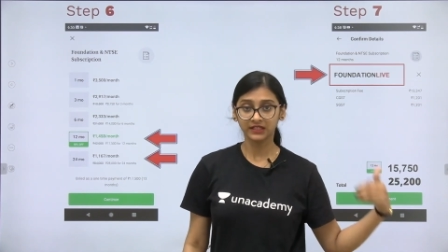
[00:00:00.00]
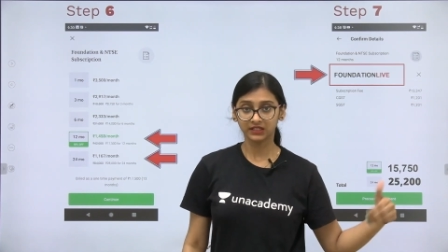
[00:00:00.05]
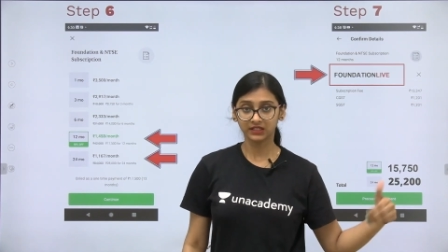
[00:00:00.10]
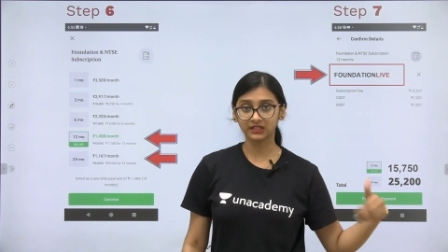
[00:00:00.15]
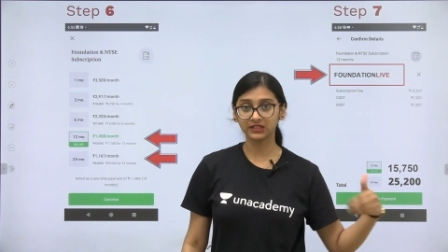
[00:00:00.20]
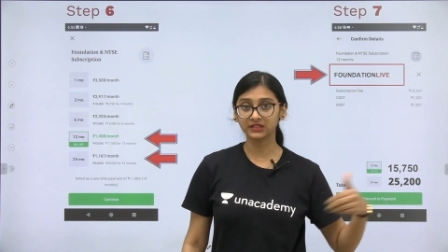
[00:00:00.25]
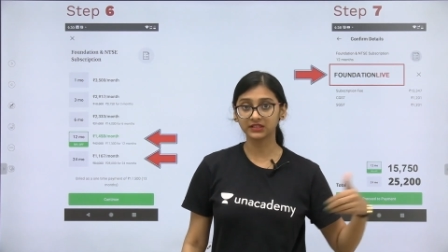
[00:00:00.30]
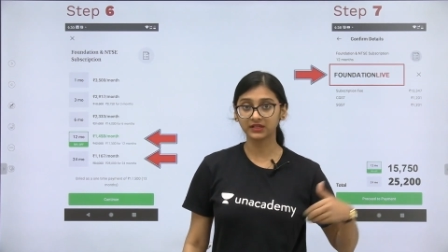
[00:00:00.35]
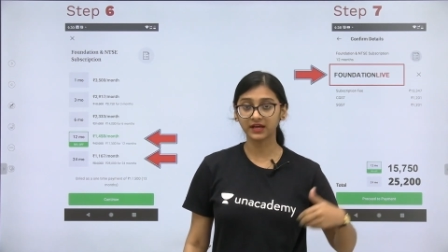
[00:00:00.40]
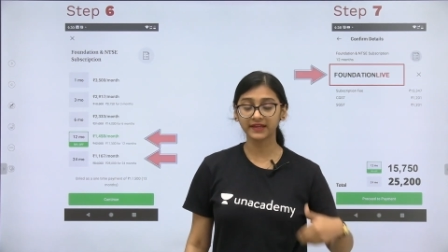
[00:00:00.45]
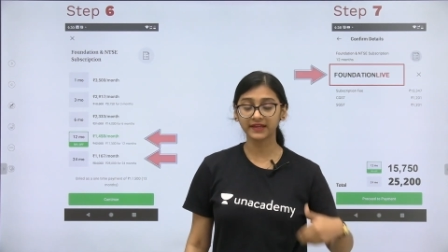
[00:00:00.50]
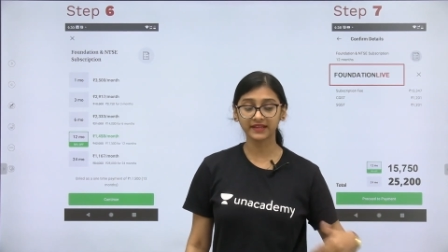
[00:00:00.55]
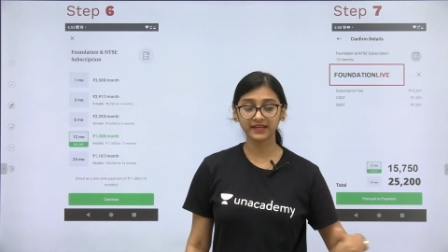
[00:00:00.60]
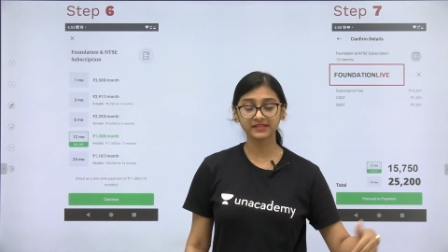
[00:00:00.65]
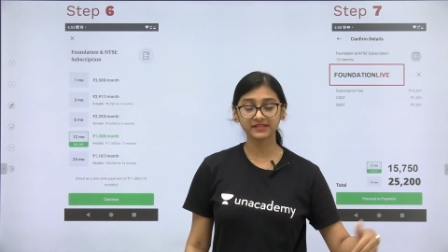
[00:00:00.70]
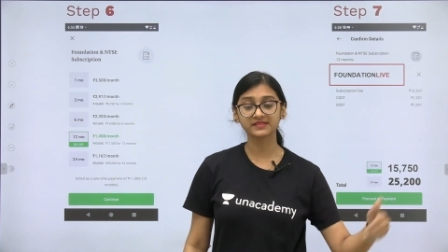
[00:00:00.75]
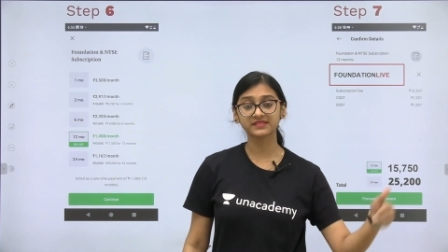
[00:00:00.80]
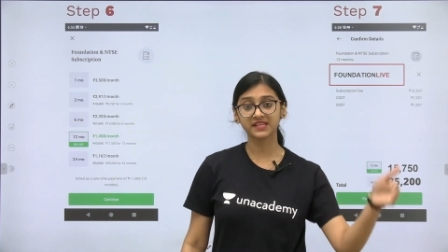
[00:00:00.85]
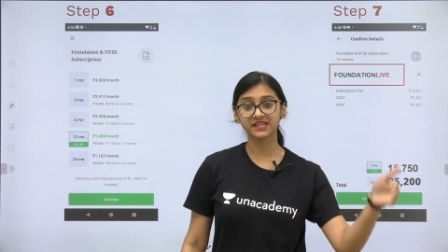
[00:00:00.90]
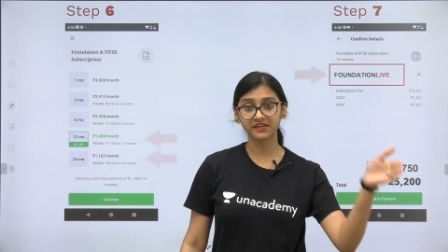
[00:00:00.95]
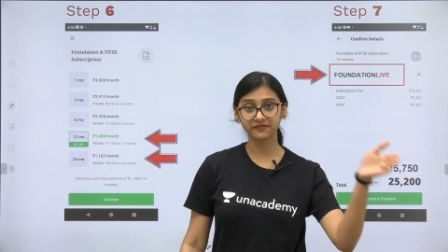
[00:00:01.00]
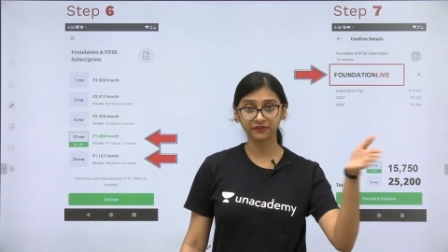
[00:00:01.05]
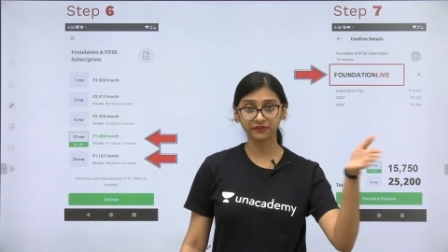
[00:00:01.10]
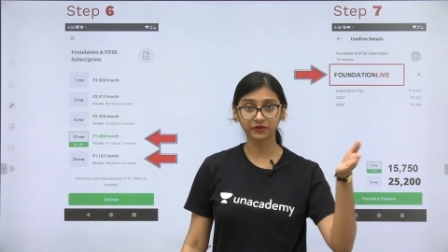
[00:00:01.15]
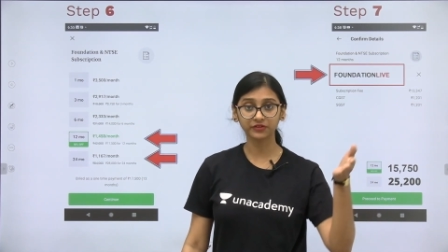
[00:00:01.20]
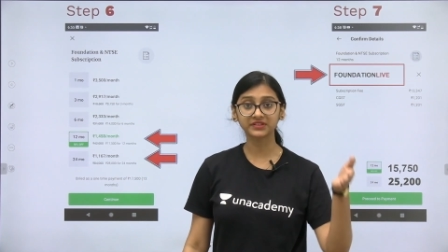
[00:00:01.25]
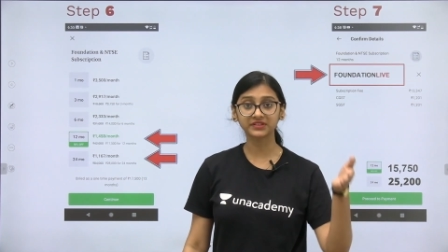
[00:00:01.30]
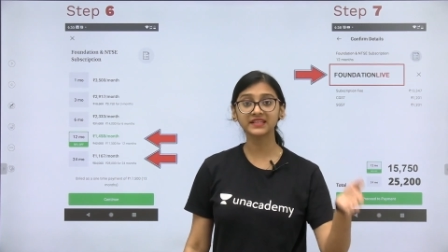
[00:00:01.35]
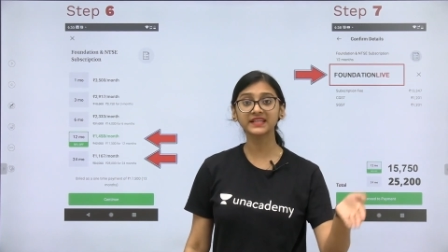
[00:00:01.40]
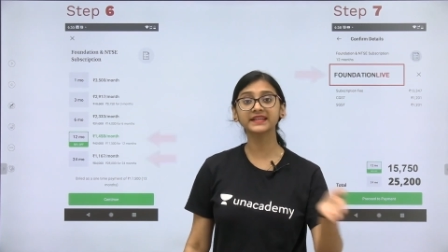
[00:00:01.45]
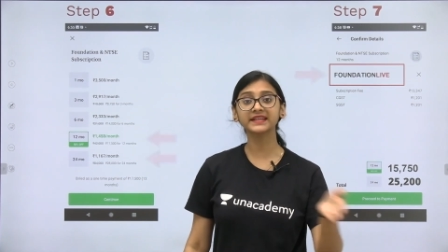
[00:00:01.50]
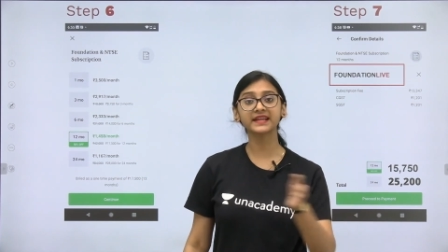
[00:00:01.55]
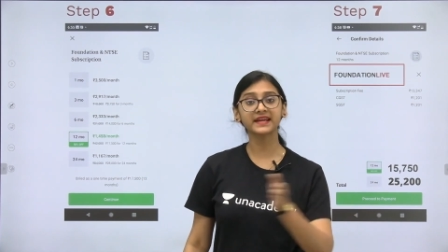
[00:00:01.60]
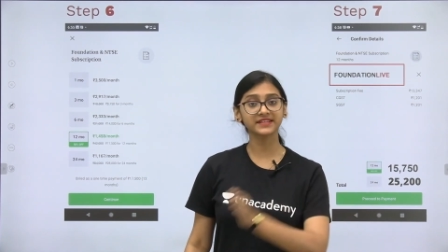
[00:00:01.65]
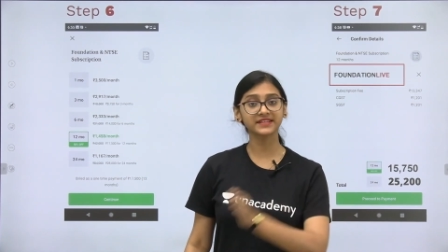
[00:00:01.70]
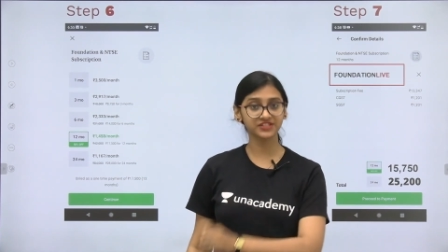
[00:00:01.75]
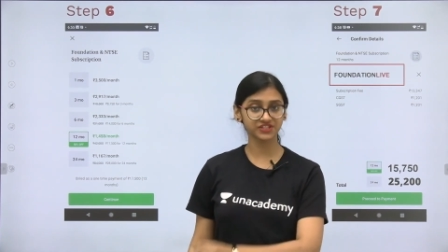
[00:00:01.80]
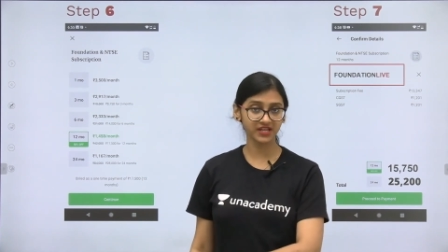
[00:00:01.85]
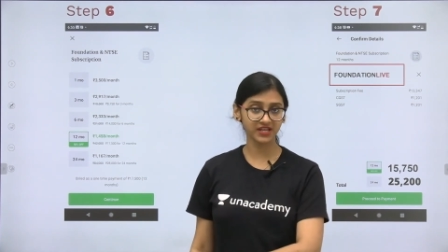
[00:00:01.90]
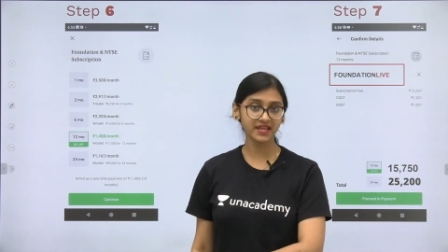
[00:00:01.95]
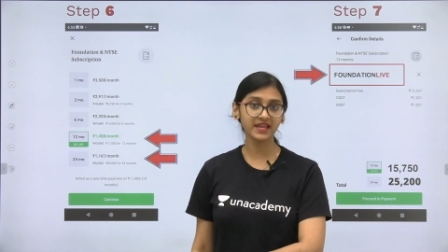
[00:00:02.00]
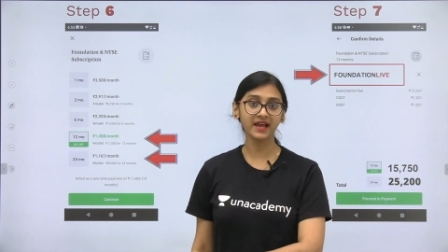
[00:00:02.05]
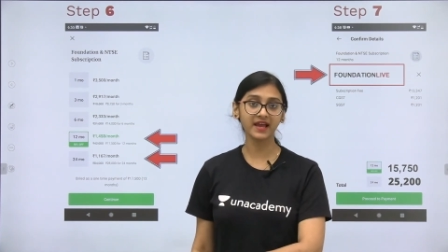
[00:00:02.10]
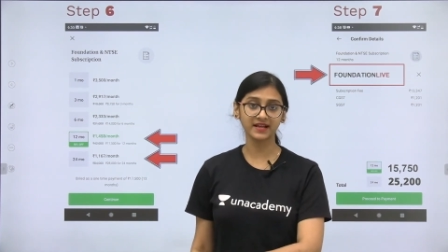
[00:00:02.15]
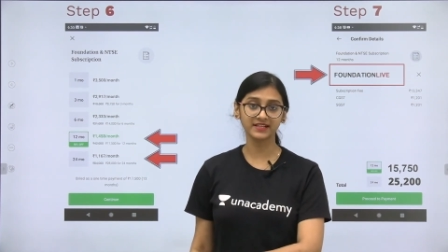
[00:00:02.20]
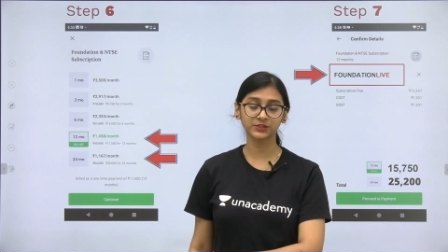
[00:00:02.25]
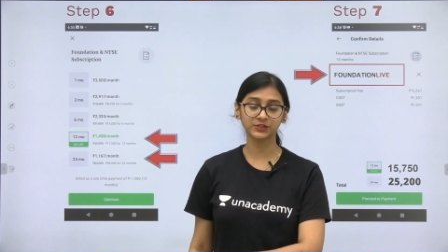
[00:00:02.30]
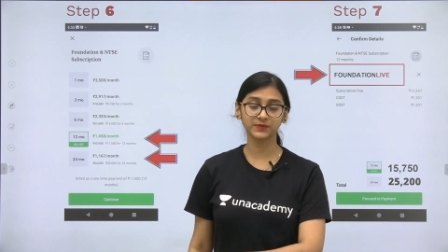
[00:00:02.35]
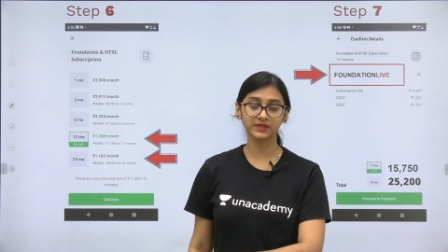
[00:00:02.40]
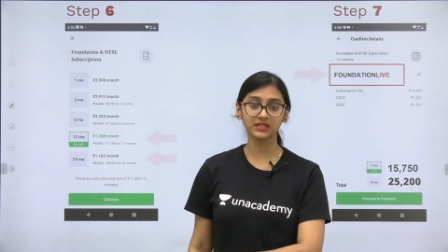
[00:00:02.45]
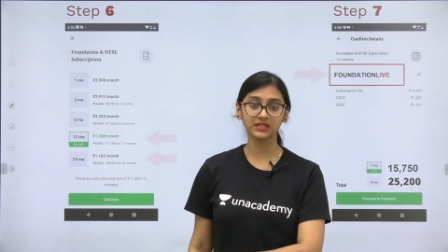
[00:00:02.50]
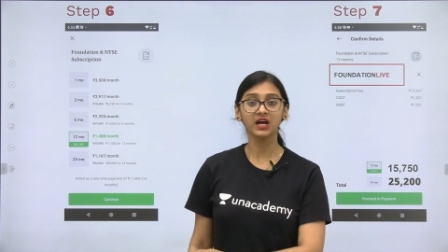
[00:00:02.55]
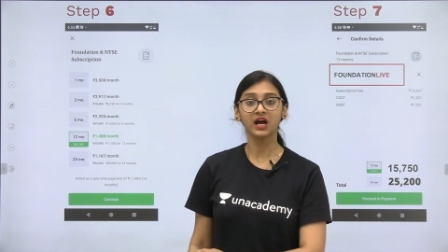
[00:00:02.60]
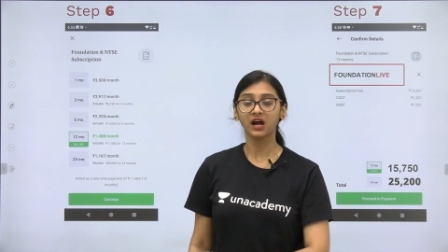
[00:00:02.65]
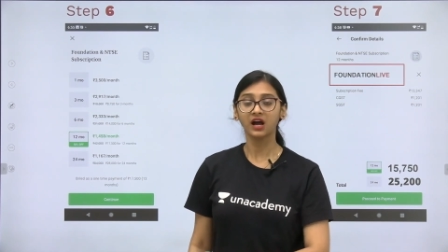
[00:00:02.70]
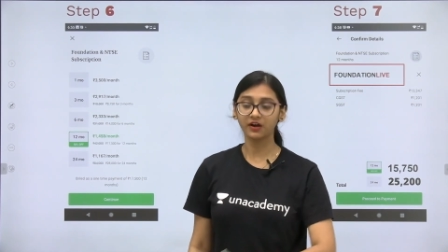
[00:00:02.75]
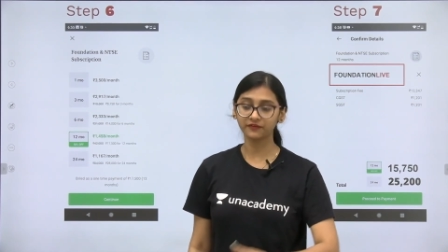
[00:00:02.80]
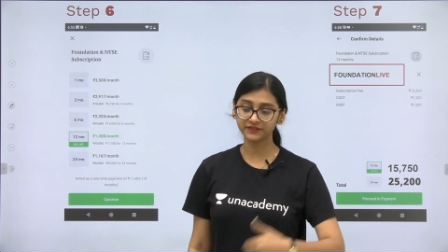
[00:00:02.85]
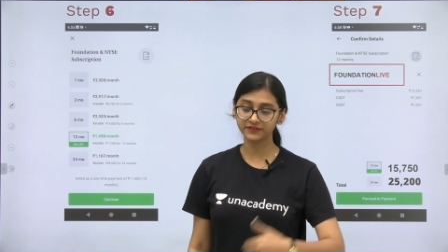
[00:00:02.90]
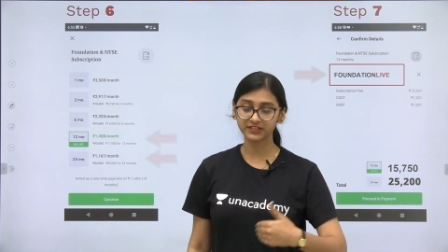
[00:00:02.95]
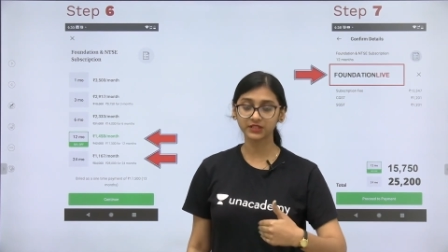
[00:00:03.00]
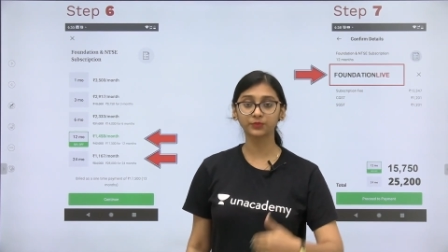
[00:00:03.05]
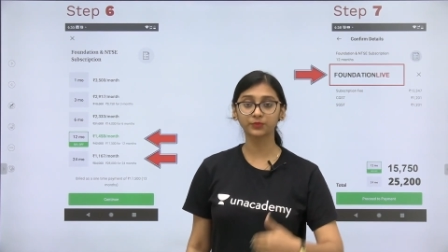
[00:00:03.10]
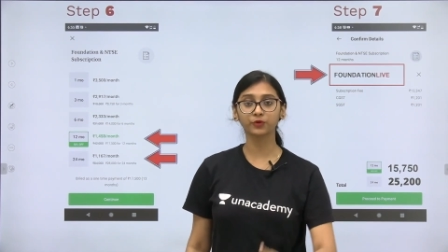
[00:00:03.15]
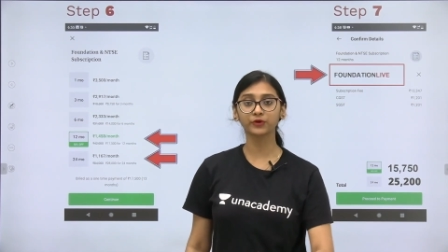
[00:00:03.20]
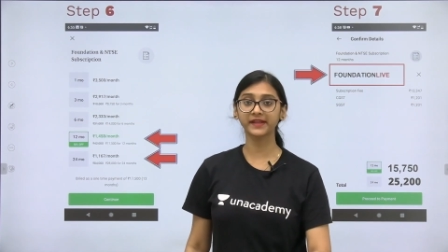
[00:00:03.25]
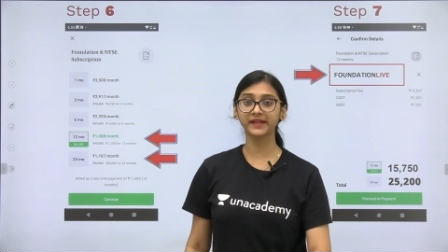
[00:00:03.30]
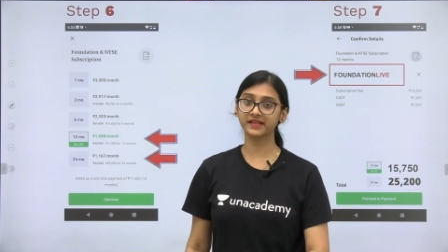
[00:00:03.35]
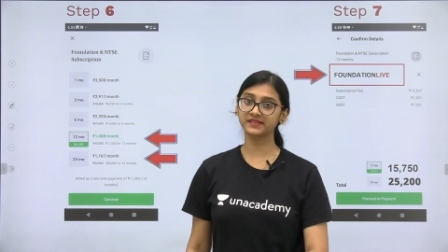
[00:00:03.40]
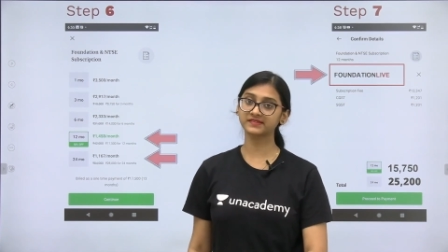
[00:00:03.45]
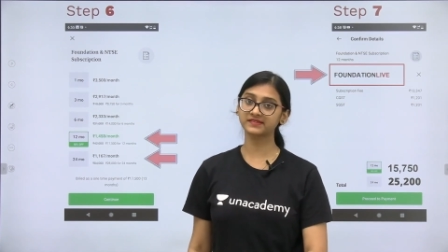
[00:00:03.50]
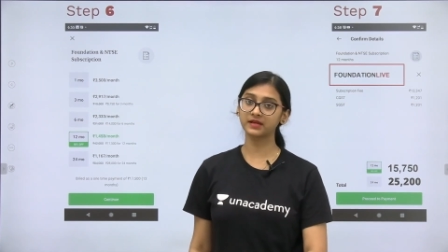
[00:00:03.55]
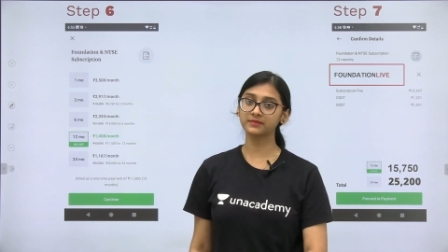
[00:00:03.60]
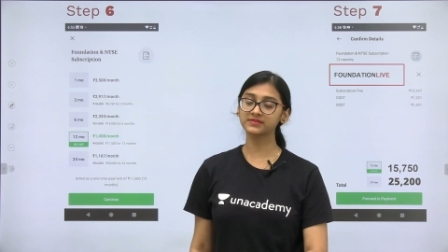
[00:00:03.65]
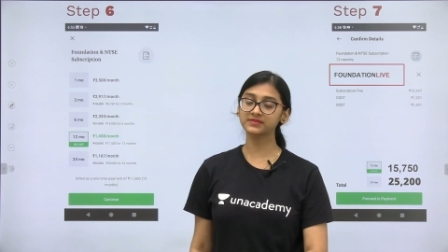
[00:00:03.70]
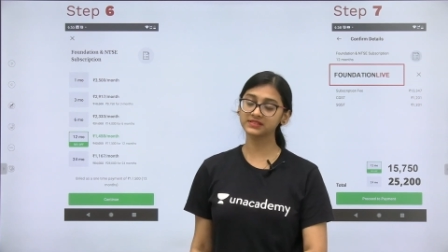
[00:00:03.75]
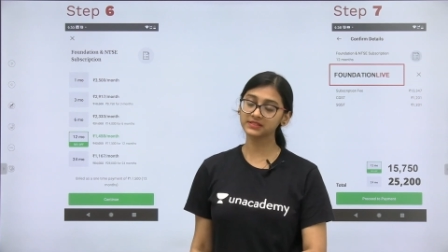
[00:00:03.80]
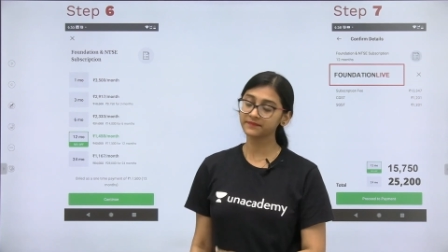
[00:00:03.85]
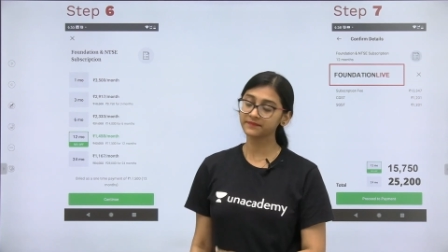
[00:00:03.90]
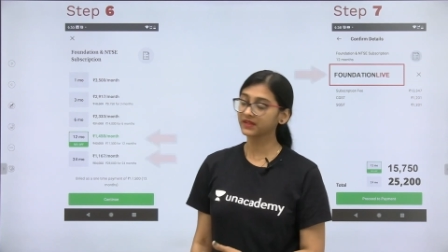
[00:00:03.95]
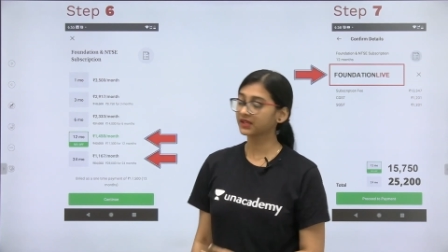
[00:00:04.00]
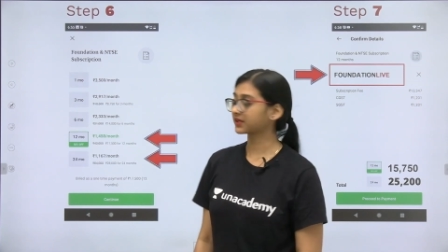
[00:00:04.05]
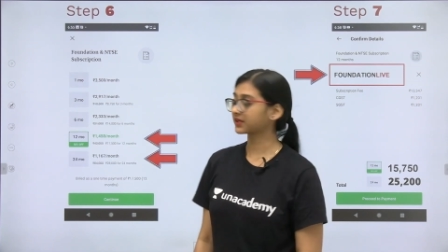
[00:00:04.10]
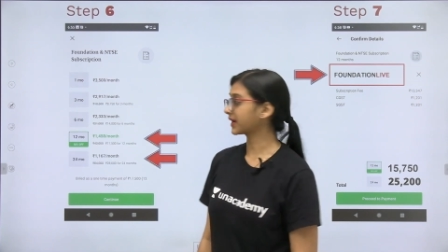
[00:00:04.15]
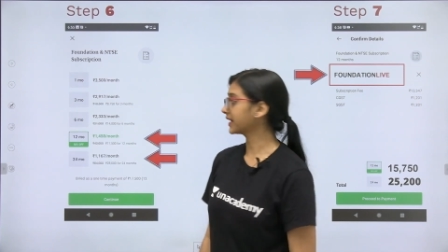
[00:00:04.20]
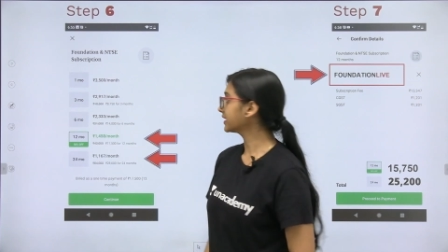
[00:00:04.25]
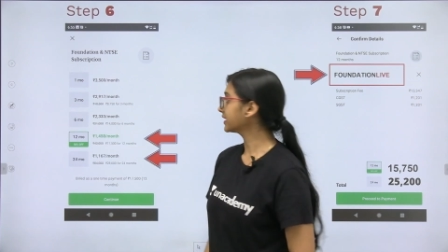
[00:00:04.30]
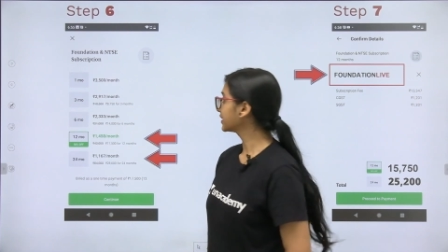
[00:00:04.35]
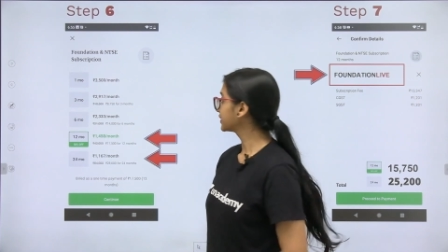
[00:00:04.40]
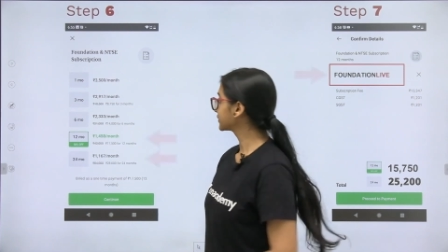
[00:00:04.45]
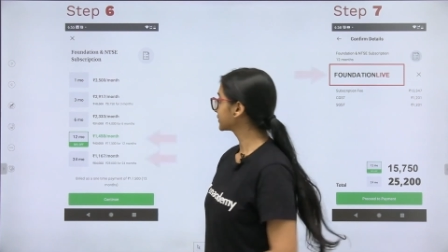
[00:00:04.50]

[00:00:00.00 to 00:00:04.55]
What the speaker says: for NEET and JEE as well after the board exams. Right?